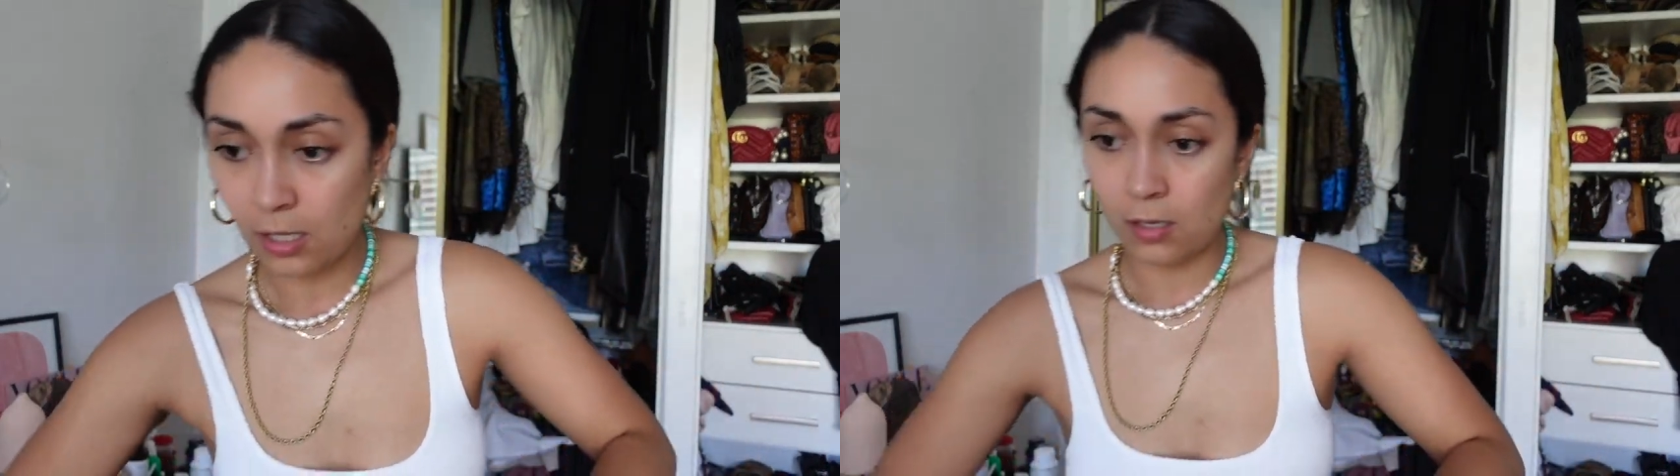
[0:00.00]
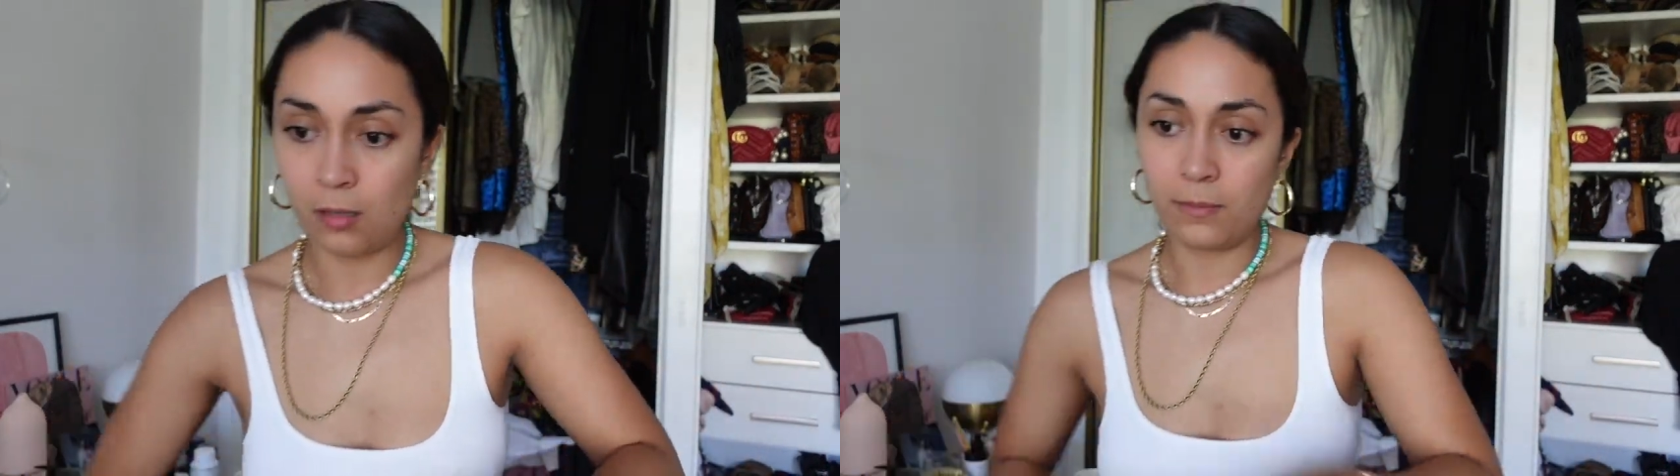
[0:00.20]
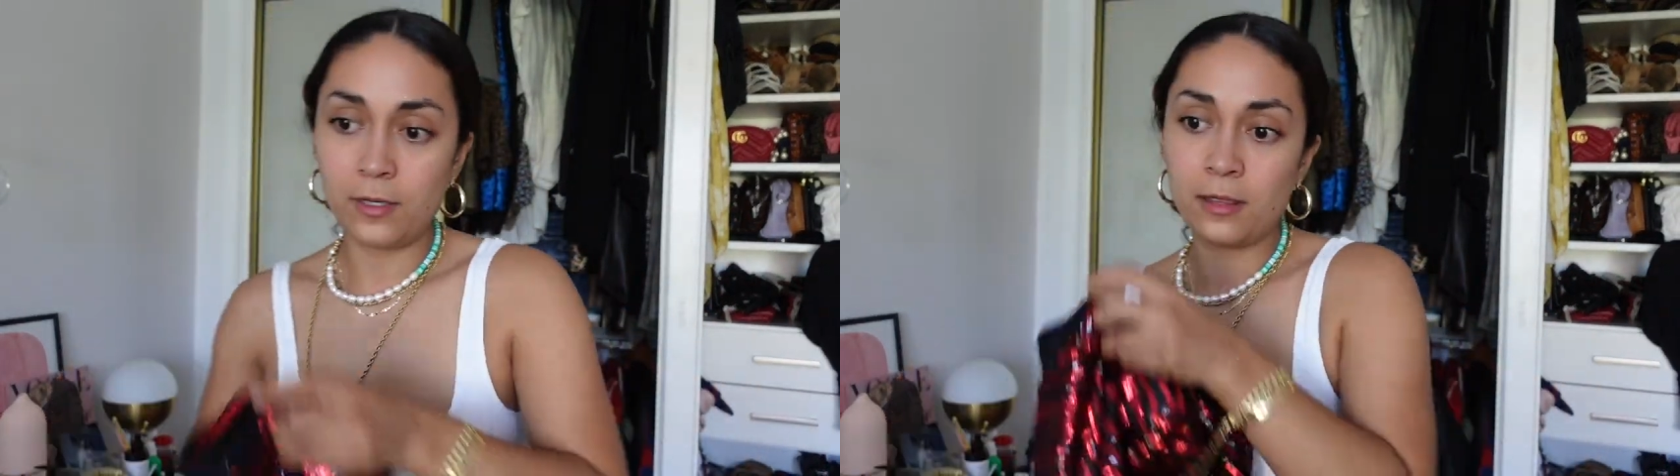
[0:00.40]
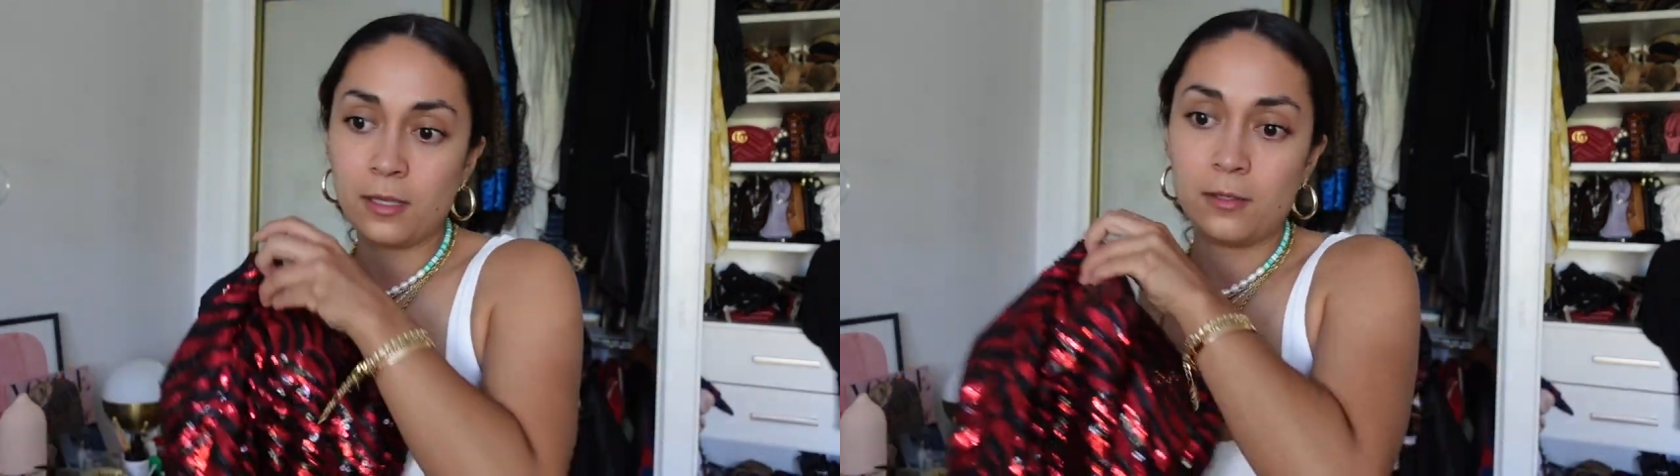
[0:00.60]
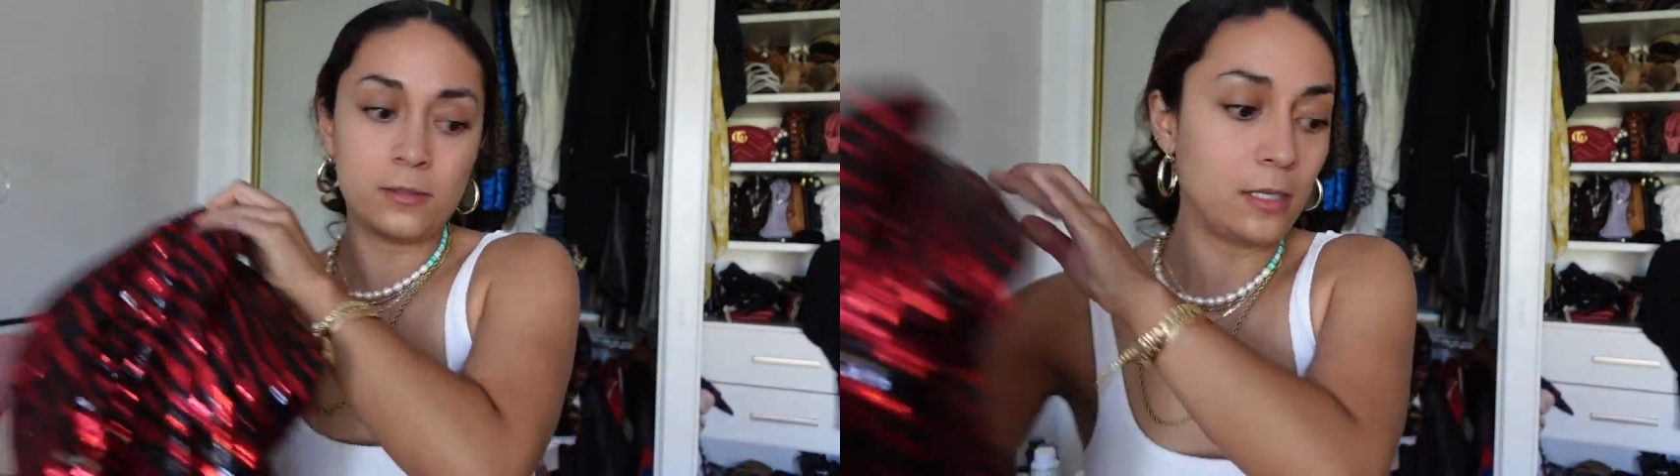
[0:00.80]
I'll put
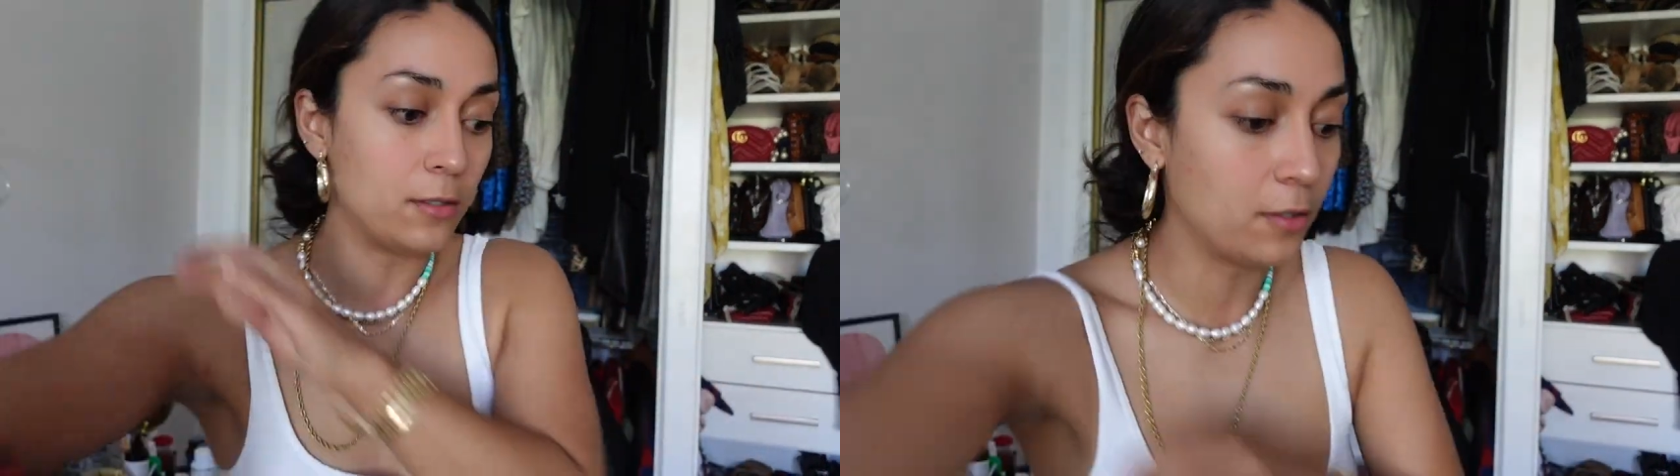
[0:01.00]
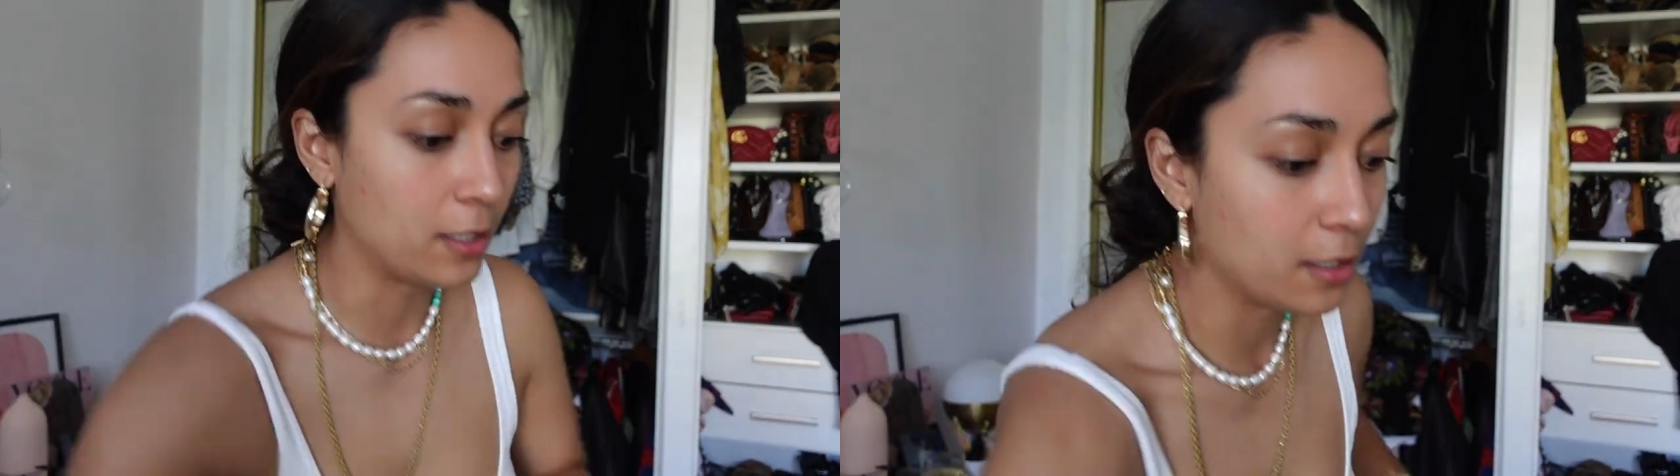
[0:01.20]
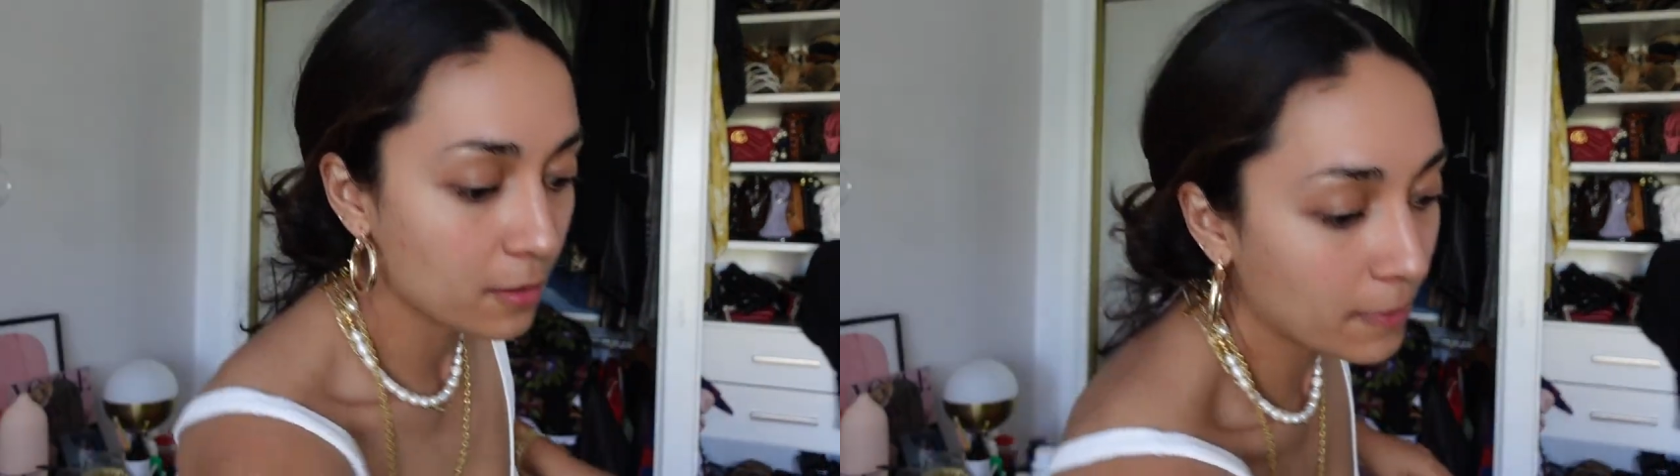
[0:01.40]
those underneath